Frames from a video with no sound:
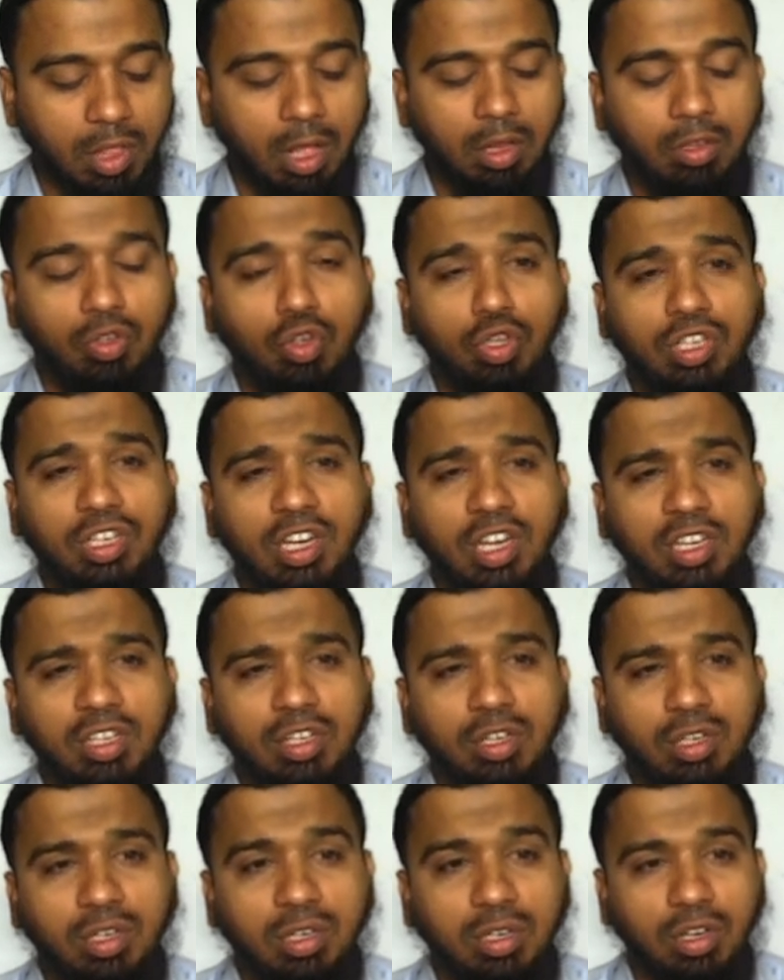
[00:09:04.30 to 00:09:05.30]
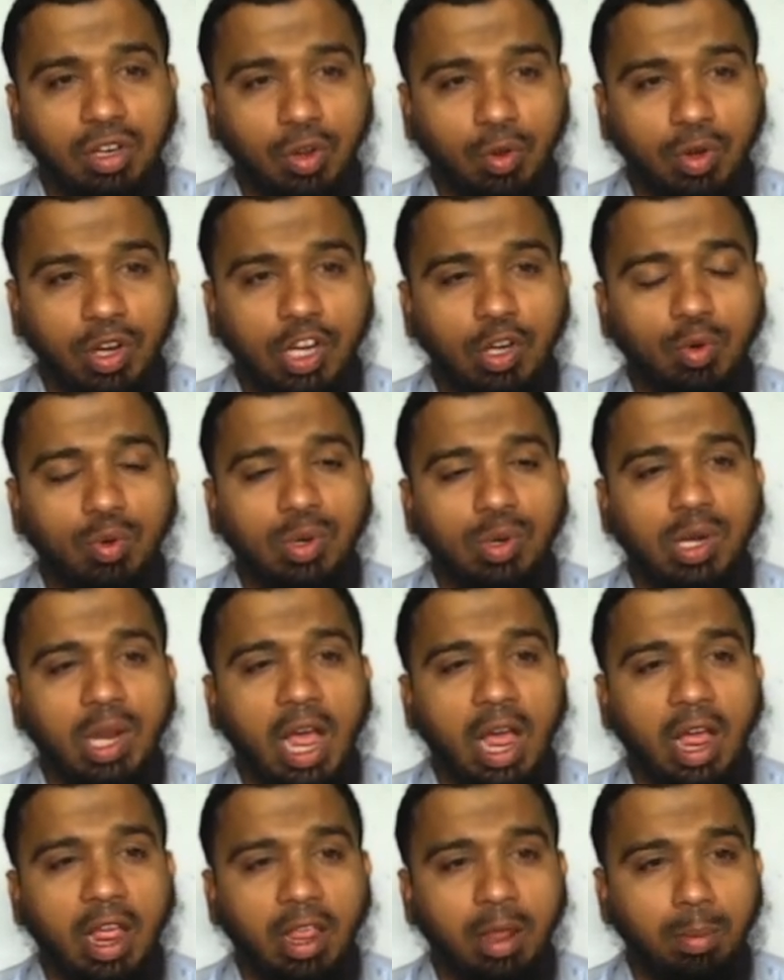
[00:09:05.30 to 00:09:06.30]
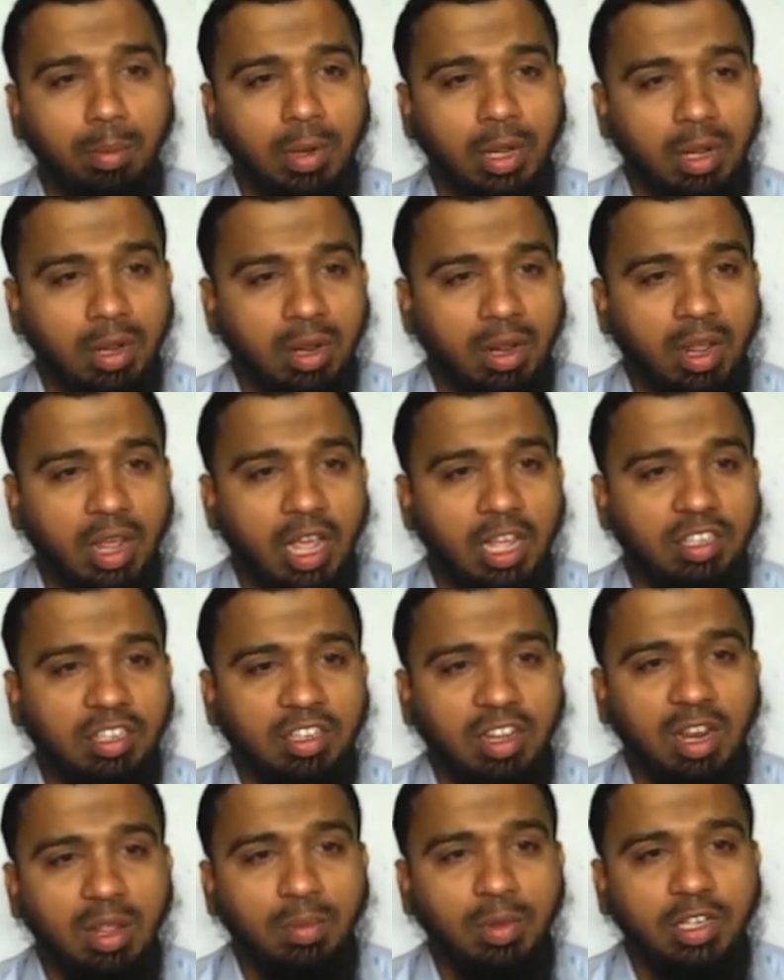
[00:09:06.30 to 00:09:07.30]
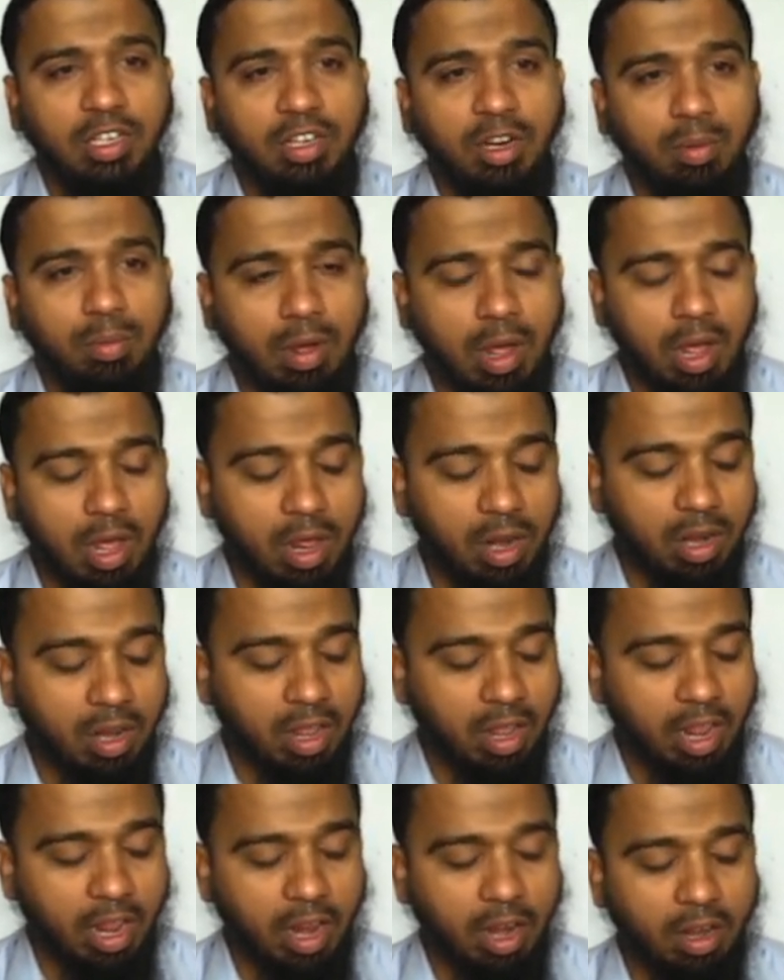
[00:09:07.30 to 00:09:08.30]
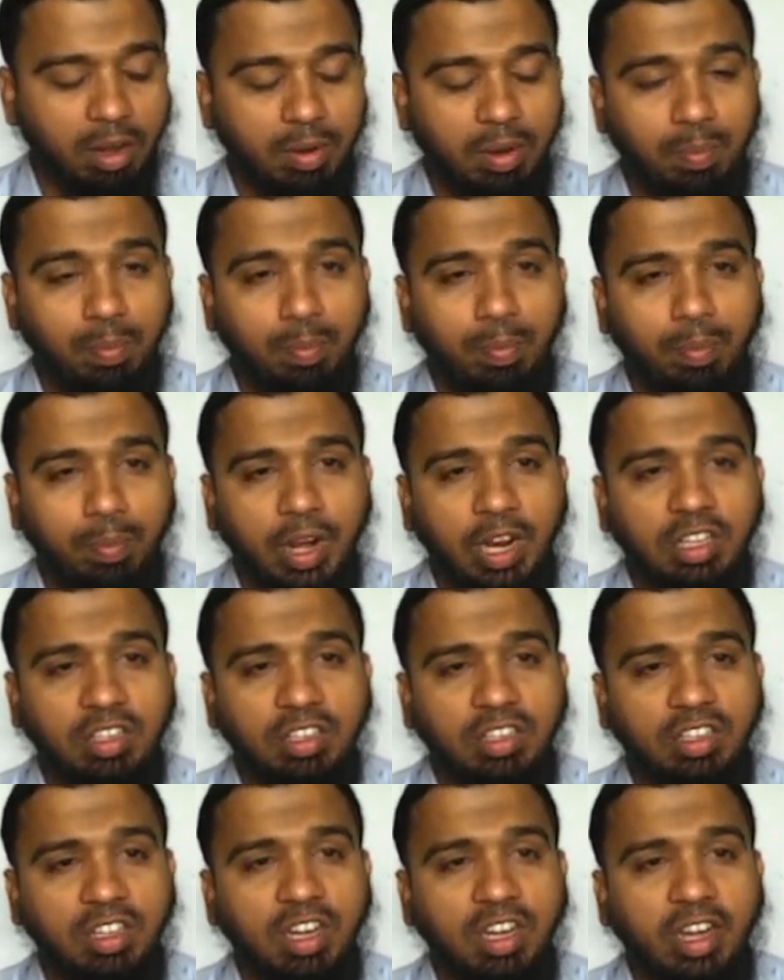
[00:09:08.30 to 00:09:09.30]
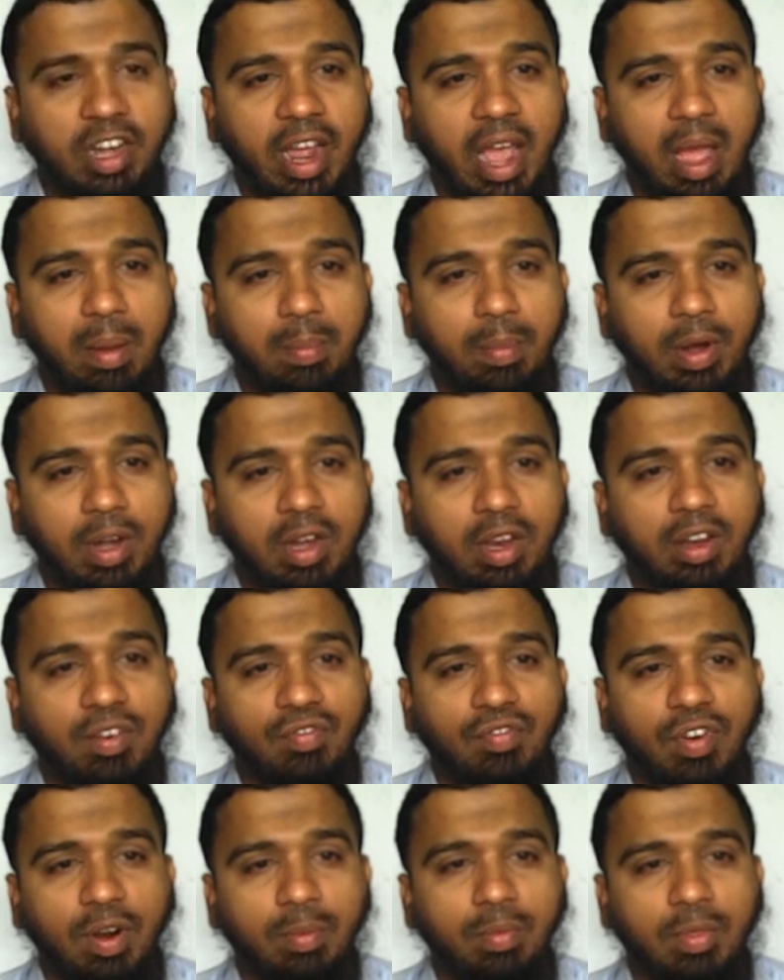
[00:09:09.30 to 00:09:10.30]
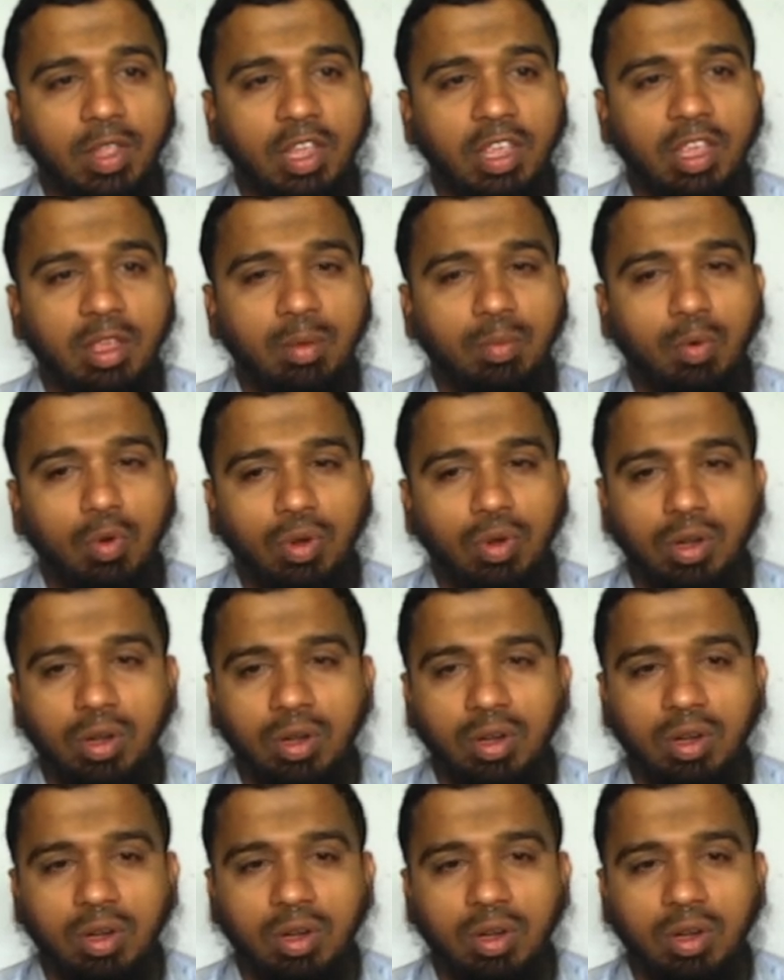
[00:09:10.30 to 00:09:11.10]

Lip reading: So just you need to type exclamation mark and press the tab button from the keyboard.